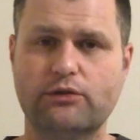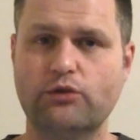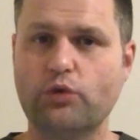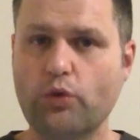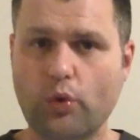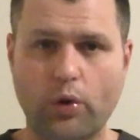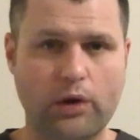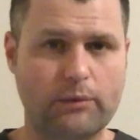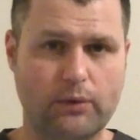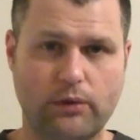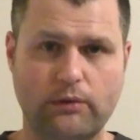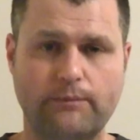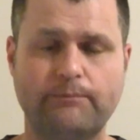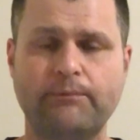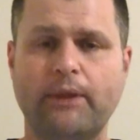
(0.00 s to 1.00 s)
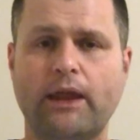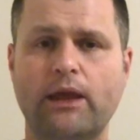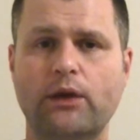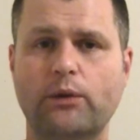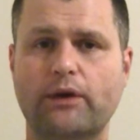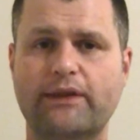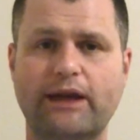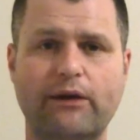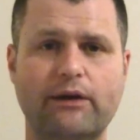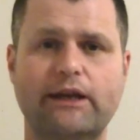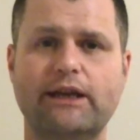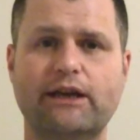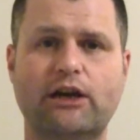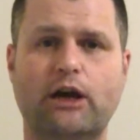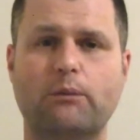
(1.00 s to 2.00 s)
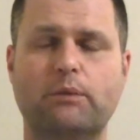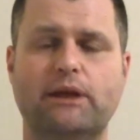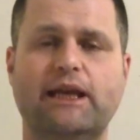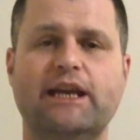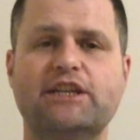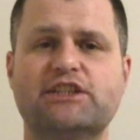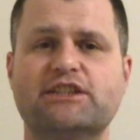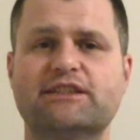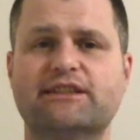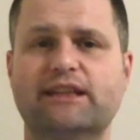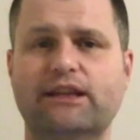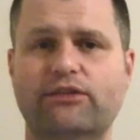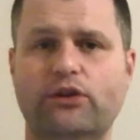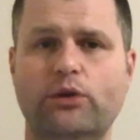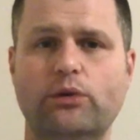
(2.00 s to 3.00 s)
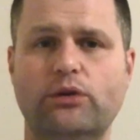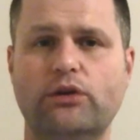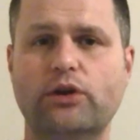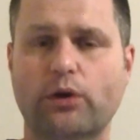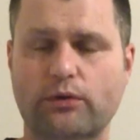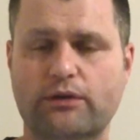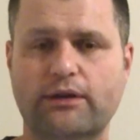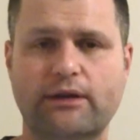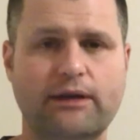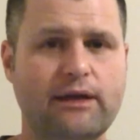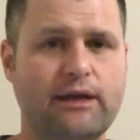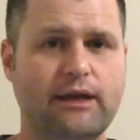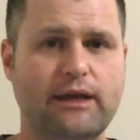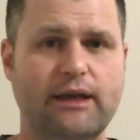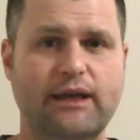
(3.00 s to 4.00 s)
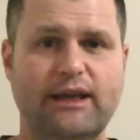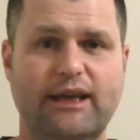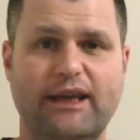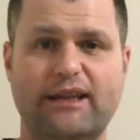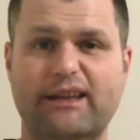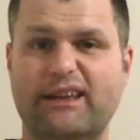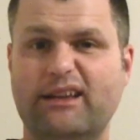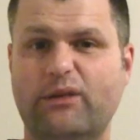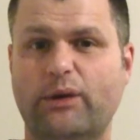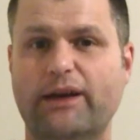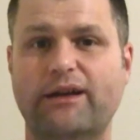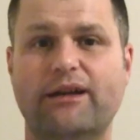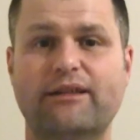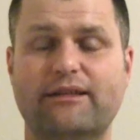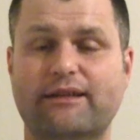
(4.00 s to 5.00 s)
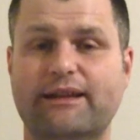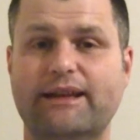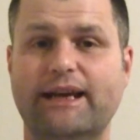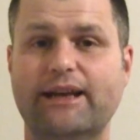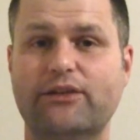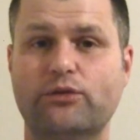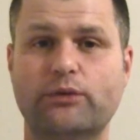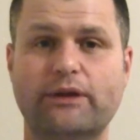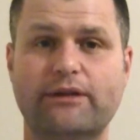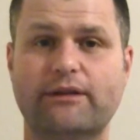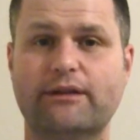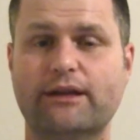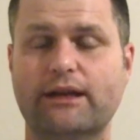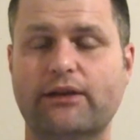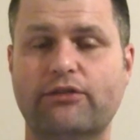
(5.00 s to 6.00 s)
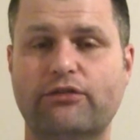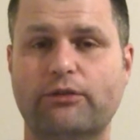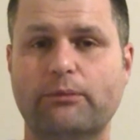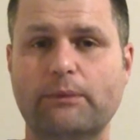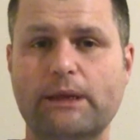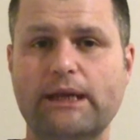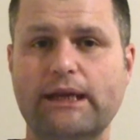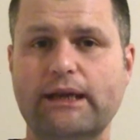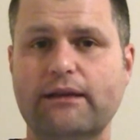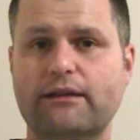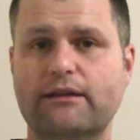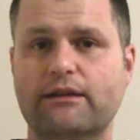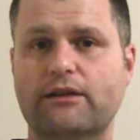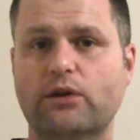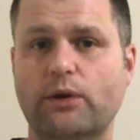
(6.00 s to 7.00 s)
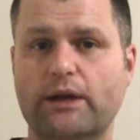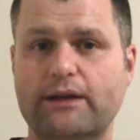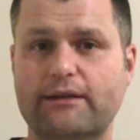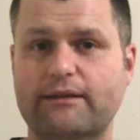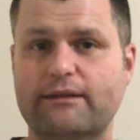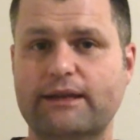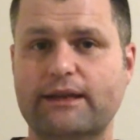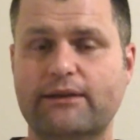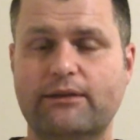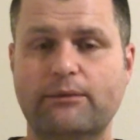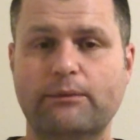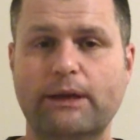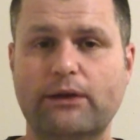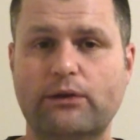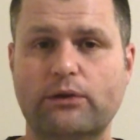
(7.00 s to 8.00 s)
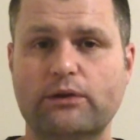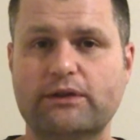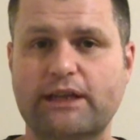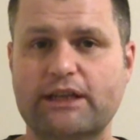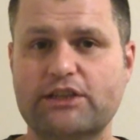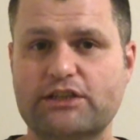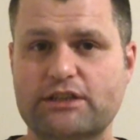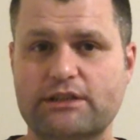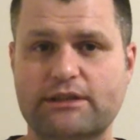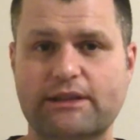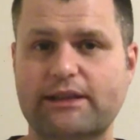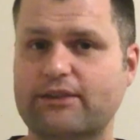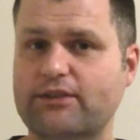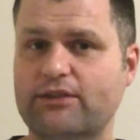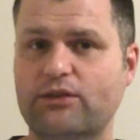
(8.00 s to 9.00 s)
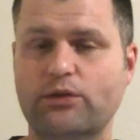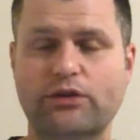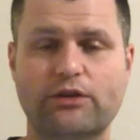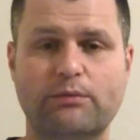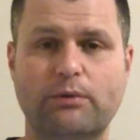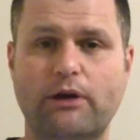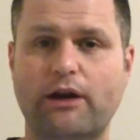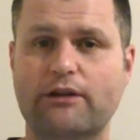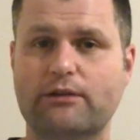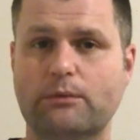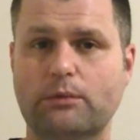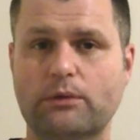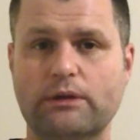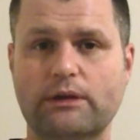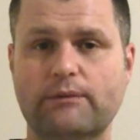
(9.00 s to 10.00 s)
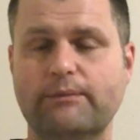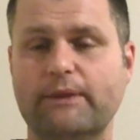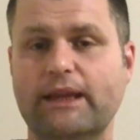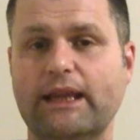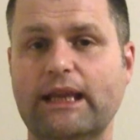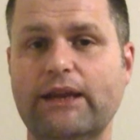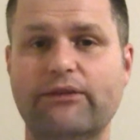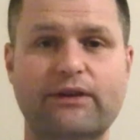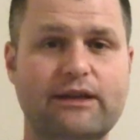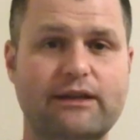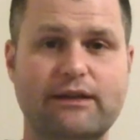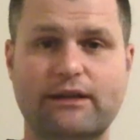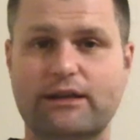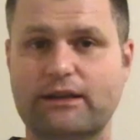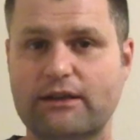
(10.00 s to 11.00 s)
normal without any complications than if you don't. And quite honestly, that is reason enough for me to go ahead and seek medical attention as soon as possible, even